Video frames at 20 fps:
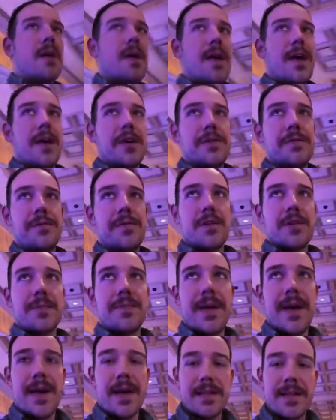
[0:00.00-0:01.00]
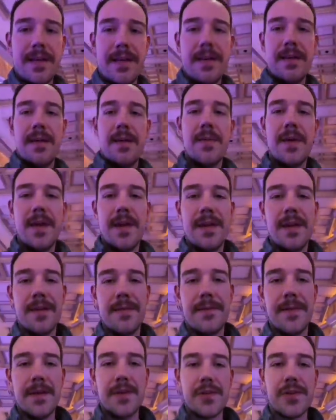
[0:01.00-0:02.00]
Action folds back to him, and he
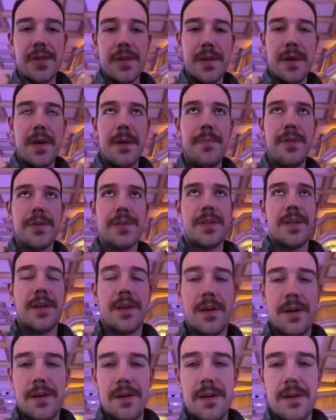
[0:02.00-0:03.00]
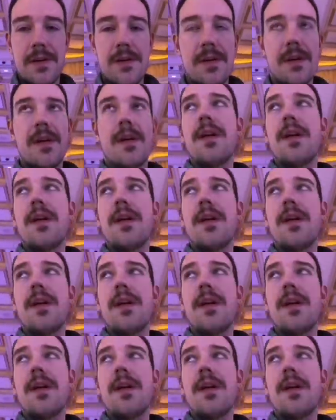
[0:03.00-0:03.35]
eventually puts in the call.